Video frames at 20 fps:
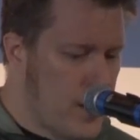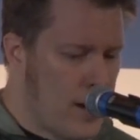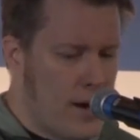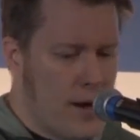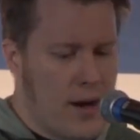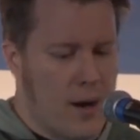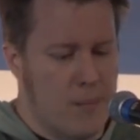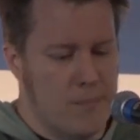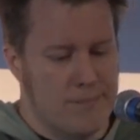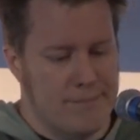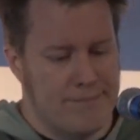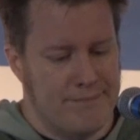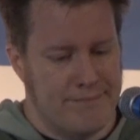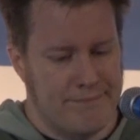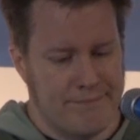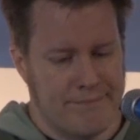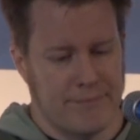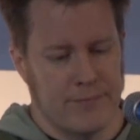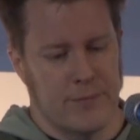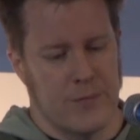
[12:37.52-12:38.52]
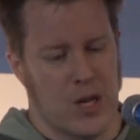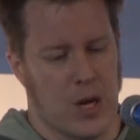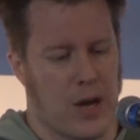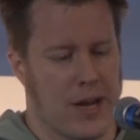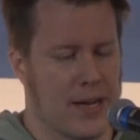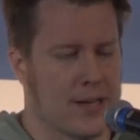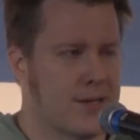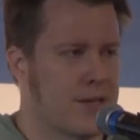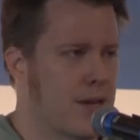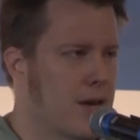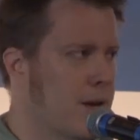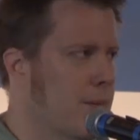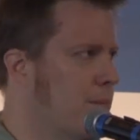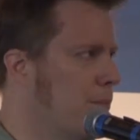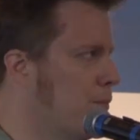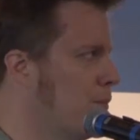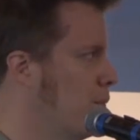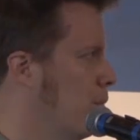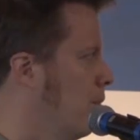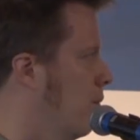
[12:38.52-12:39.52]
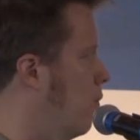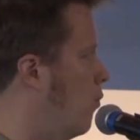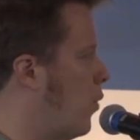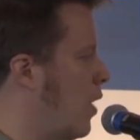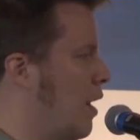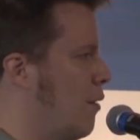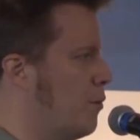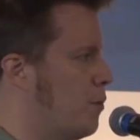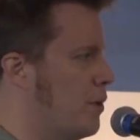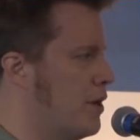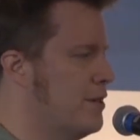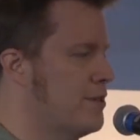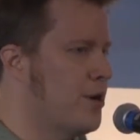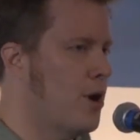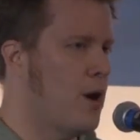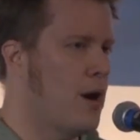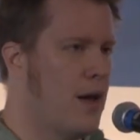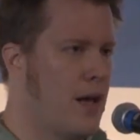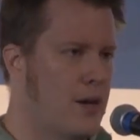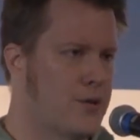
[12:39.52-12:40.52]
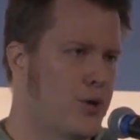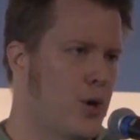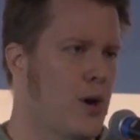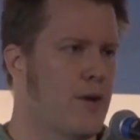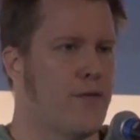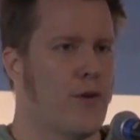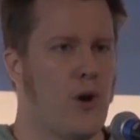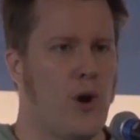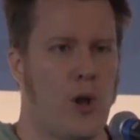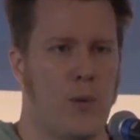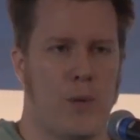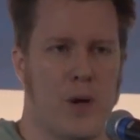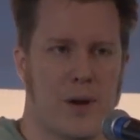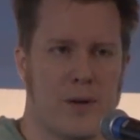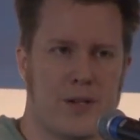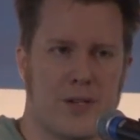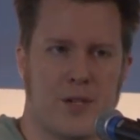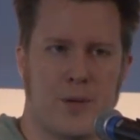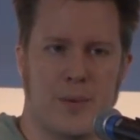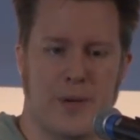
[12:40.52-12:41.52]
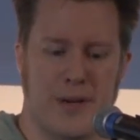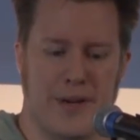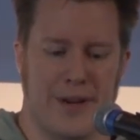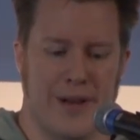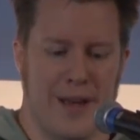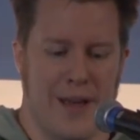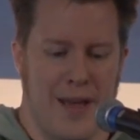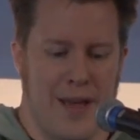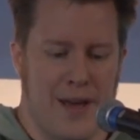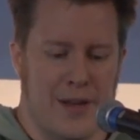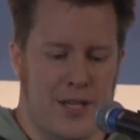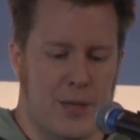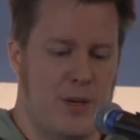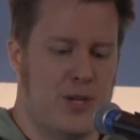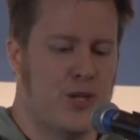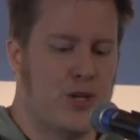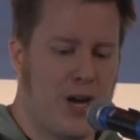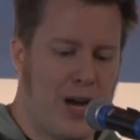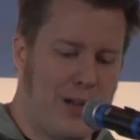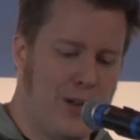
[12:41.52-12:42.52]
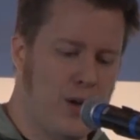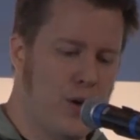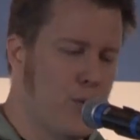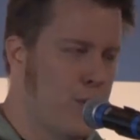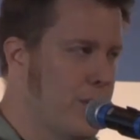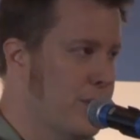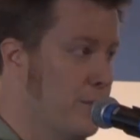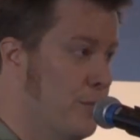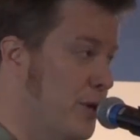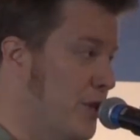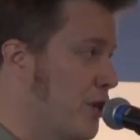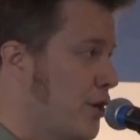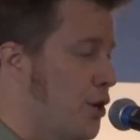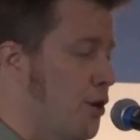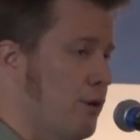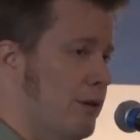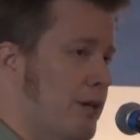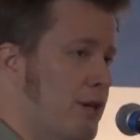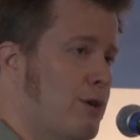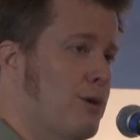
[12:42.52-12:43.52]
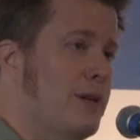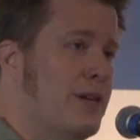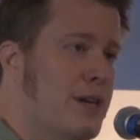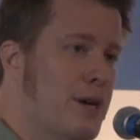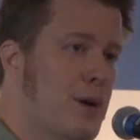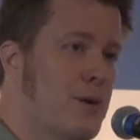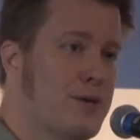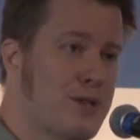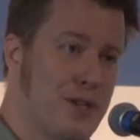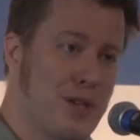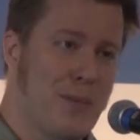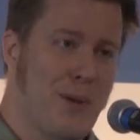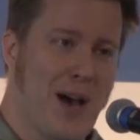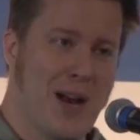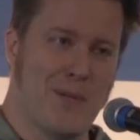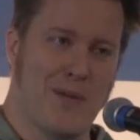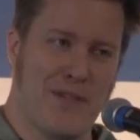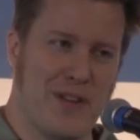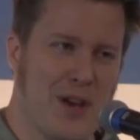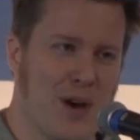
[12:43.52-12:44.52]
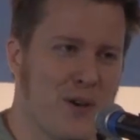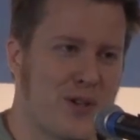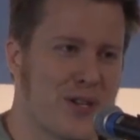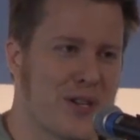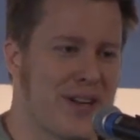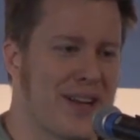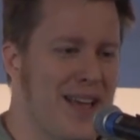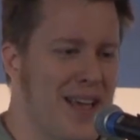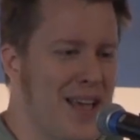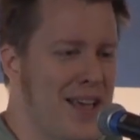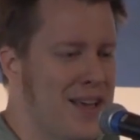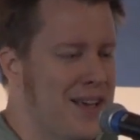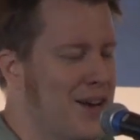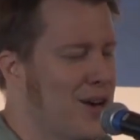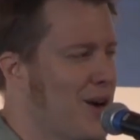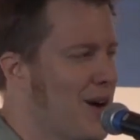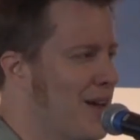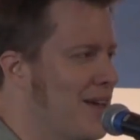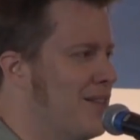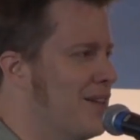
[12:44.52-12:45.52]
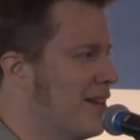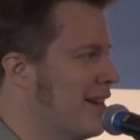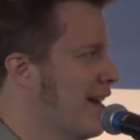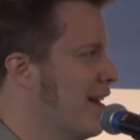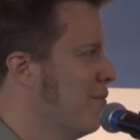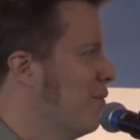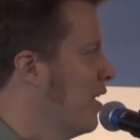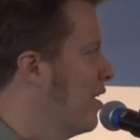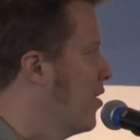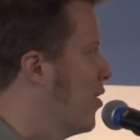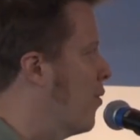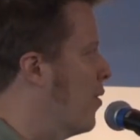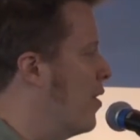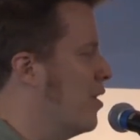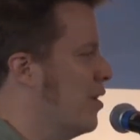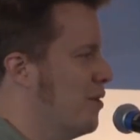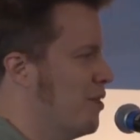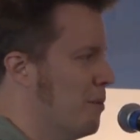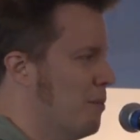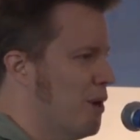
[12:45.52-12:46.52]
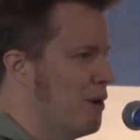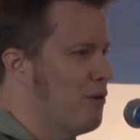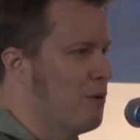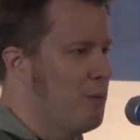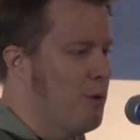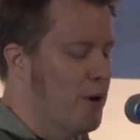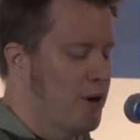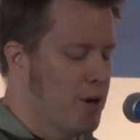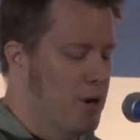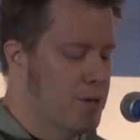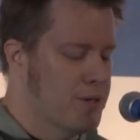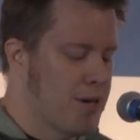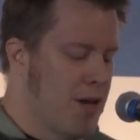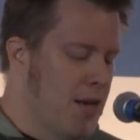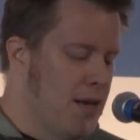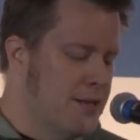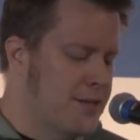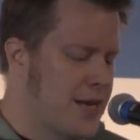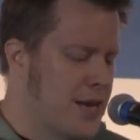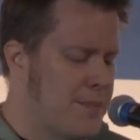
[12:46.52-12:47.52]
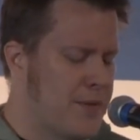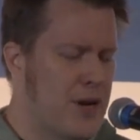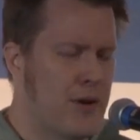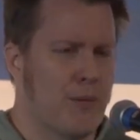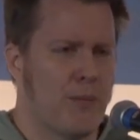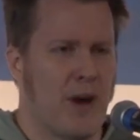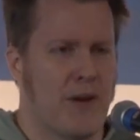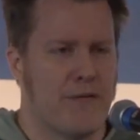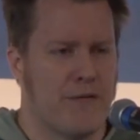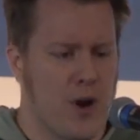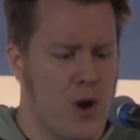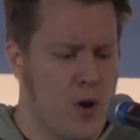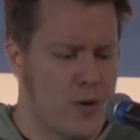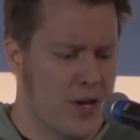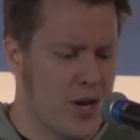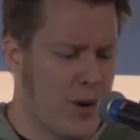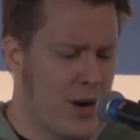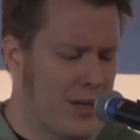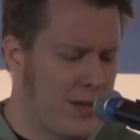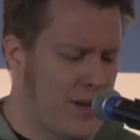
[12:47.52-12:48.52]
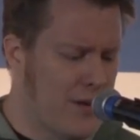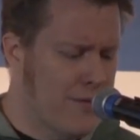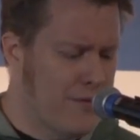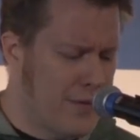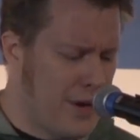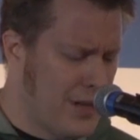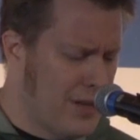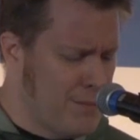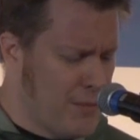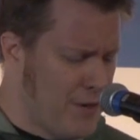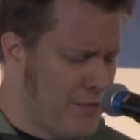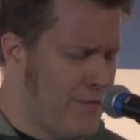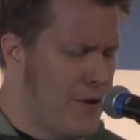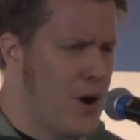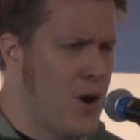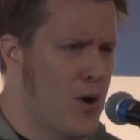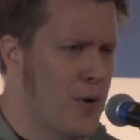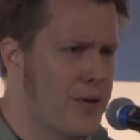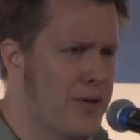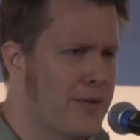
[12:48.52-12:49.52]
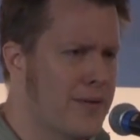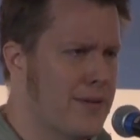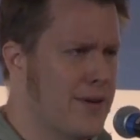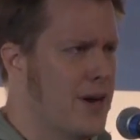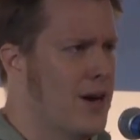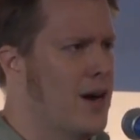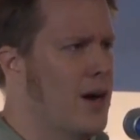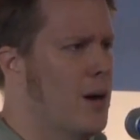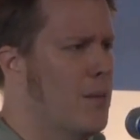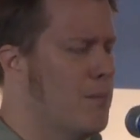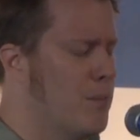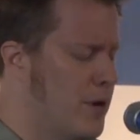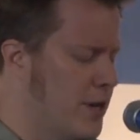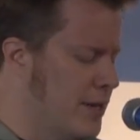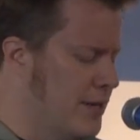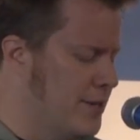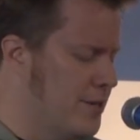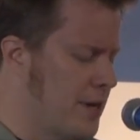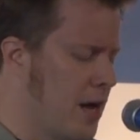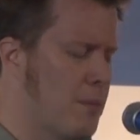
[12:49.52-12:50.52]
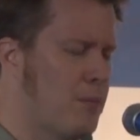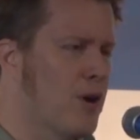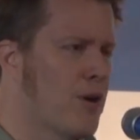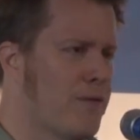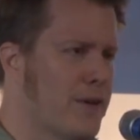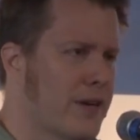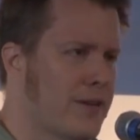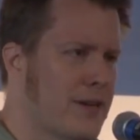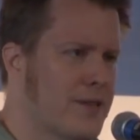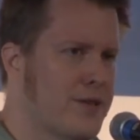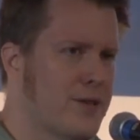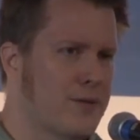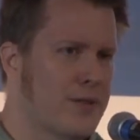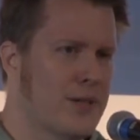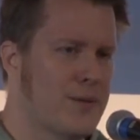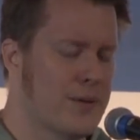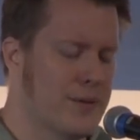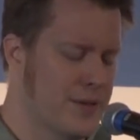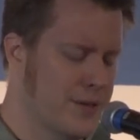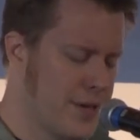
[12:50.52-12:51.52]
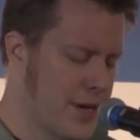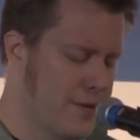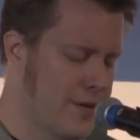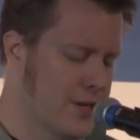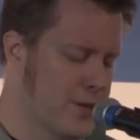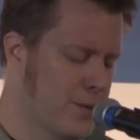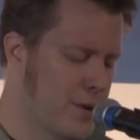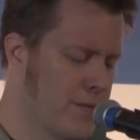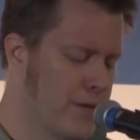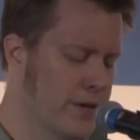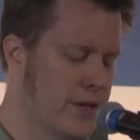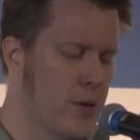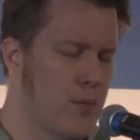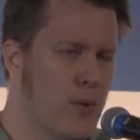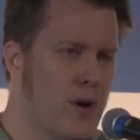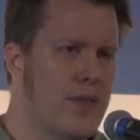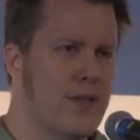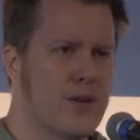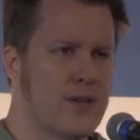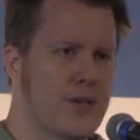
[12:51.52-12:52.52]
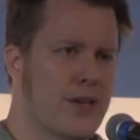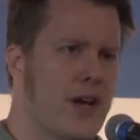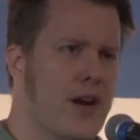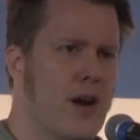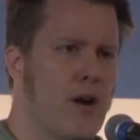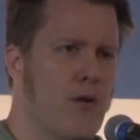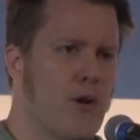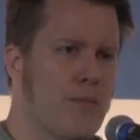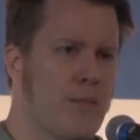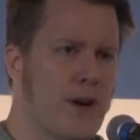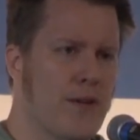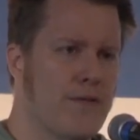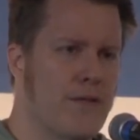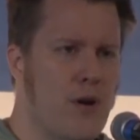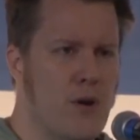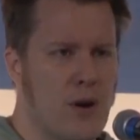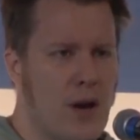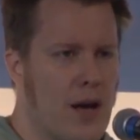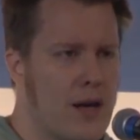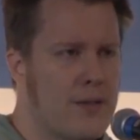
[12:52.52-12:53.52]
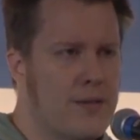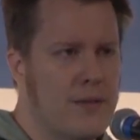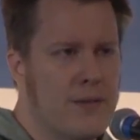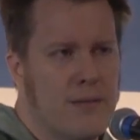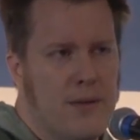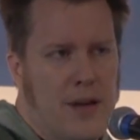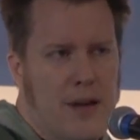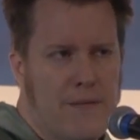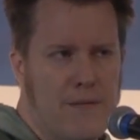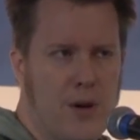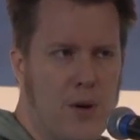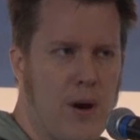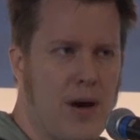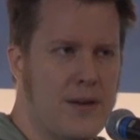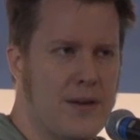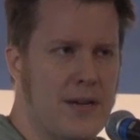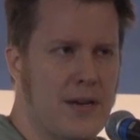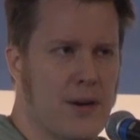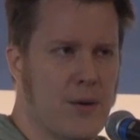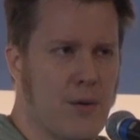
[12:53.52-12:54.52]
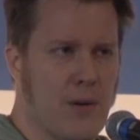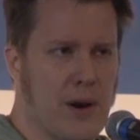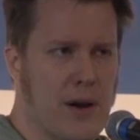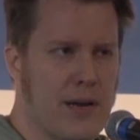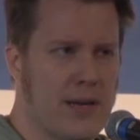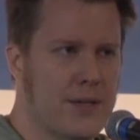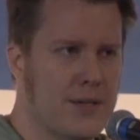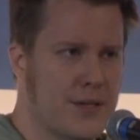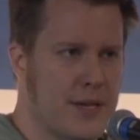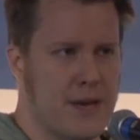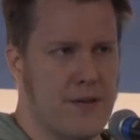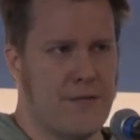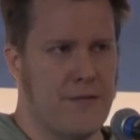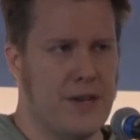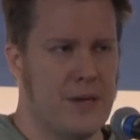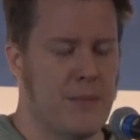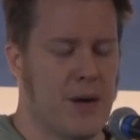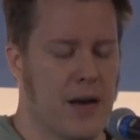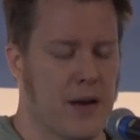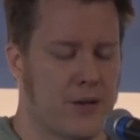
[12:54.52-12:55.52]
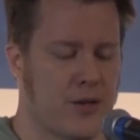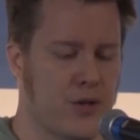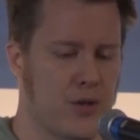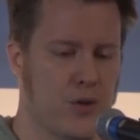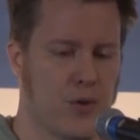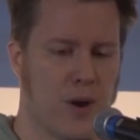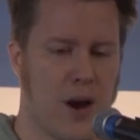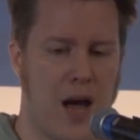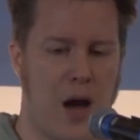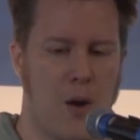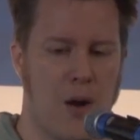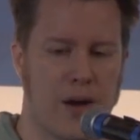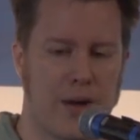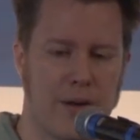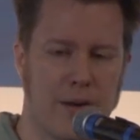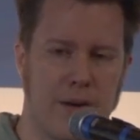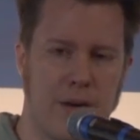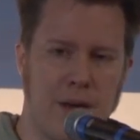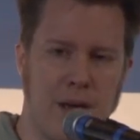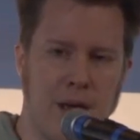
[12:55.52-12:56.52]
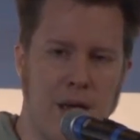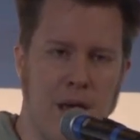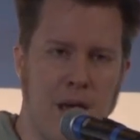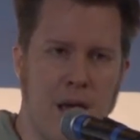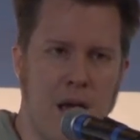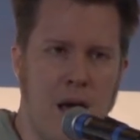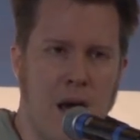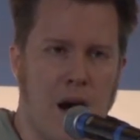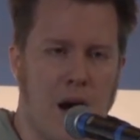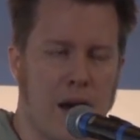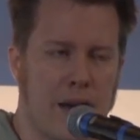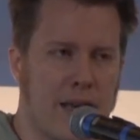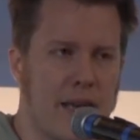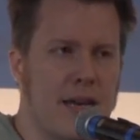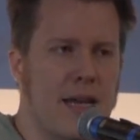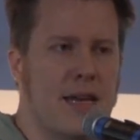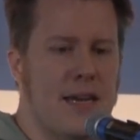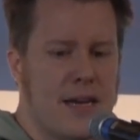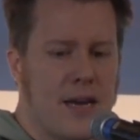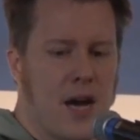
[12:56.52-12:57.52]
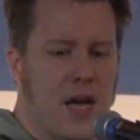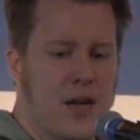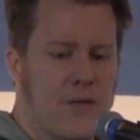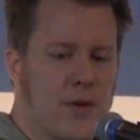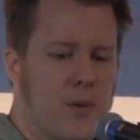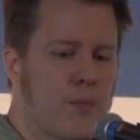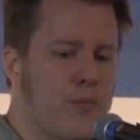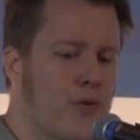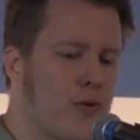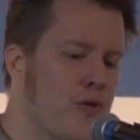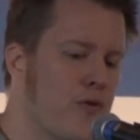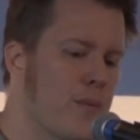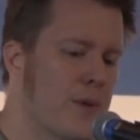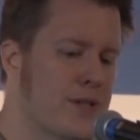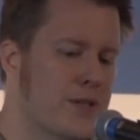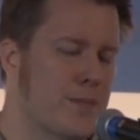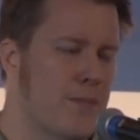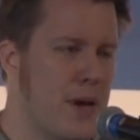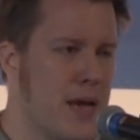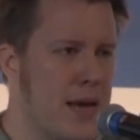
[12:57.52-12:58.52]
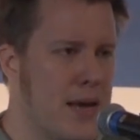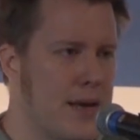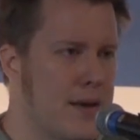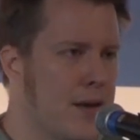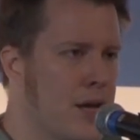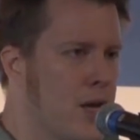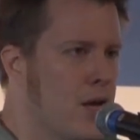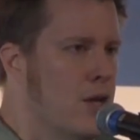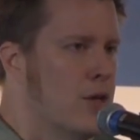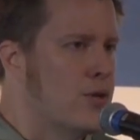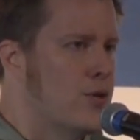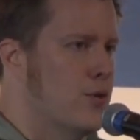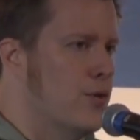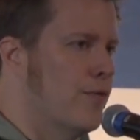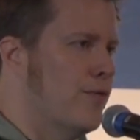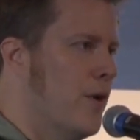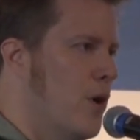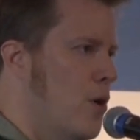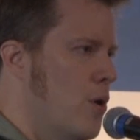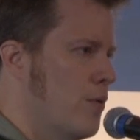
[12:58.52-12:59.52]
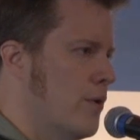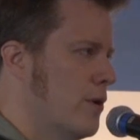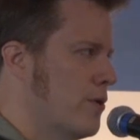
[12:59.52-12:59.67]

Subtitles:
I guess the way I would put it, it's hard for all bugs to be shallow when the code literally goes to the bottom of the ocean. Again, I don't know where the bug report goes. Same thing with my phone. I love my phone, but it's not perfect. I certainly wouldn't say that it's perfect. And when there's an error with my phone, I have no idea where I can send feedback to or how I can get any kind of improvements made to the phone.